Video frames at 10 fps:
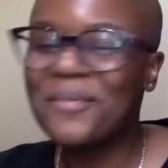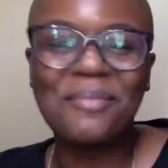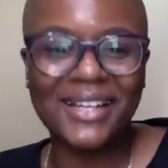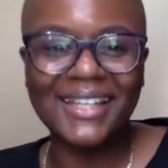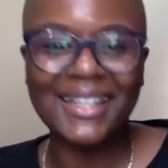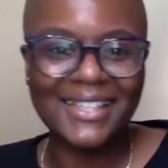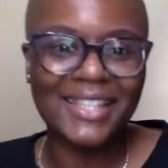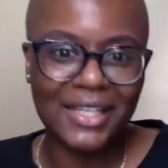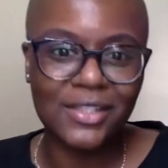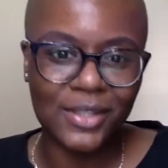But
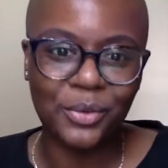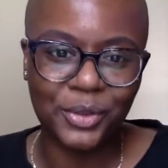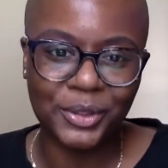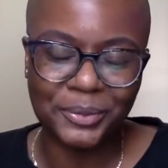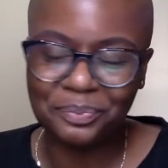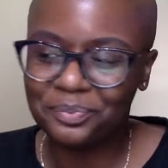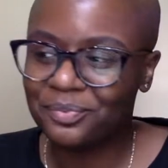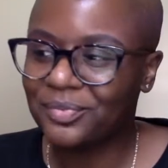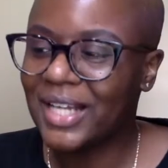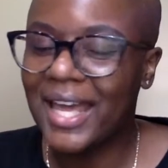it's so true.
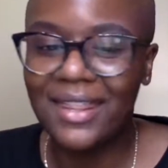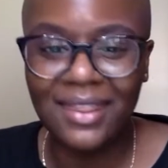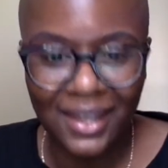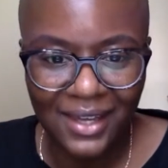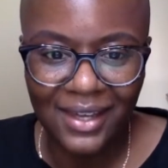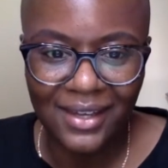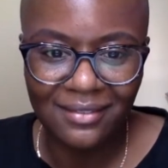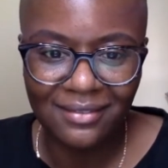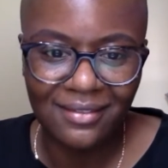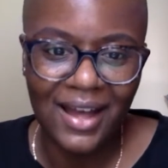And
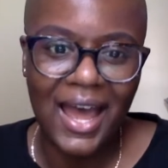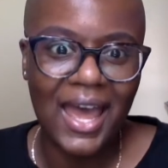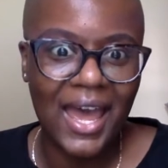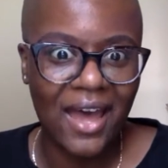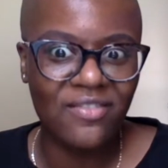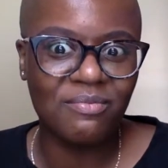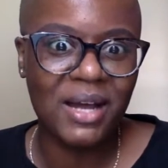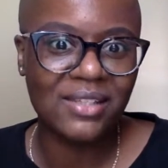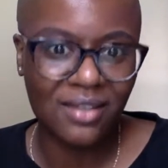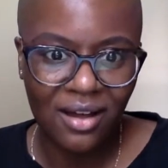then I have my
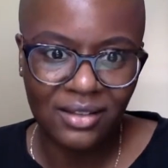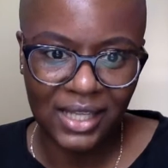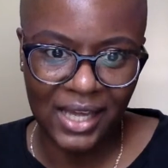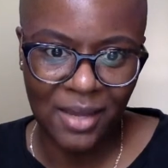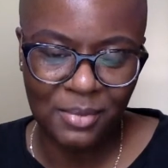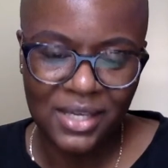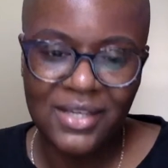salt lamp.